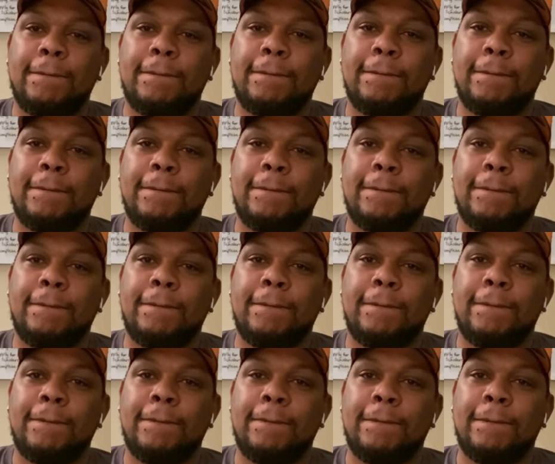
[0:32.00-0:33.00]

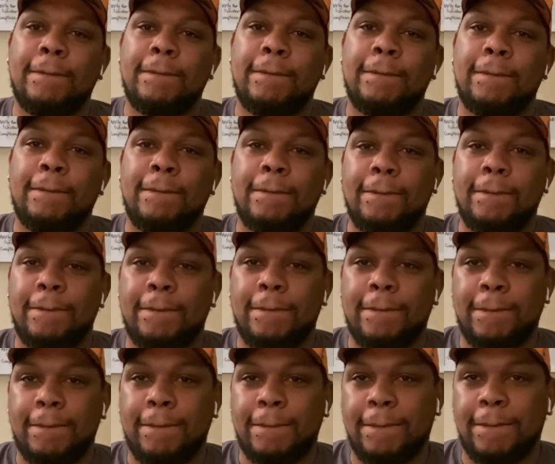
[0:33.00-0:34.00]

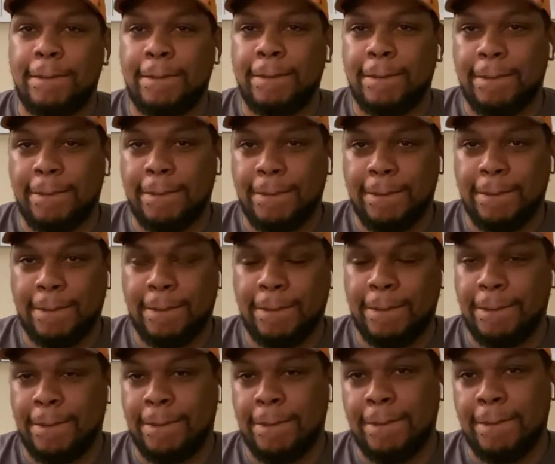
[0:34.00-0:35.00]

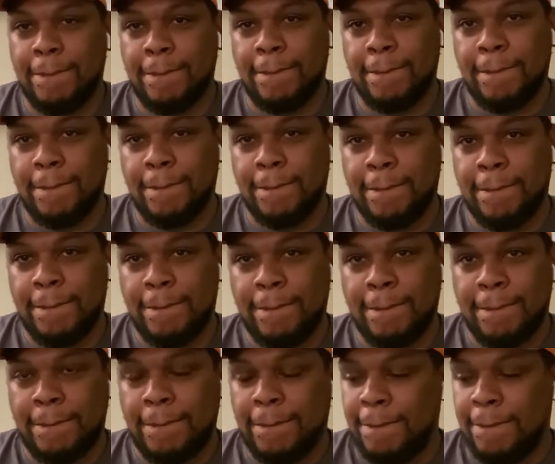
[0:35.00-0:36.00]

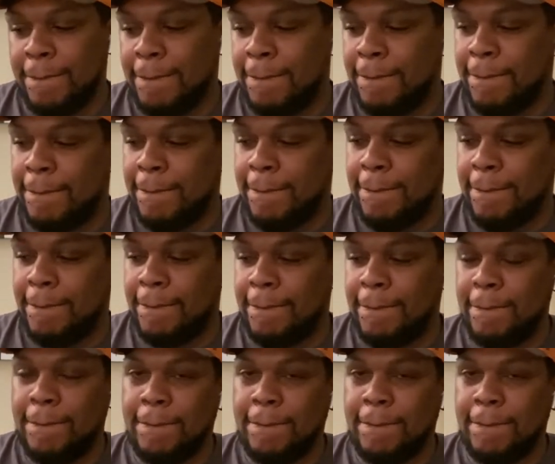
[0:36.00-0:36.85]
No one is speaking in this clip.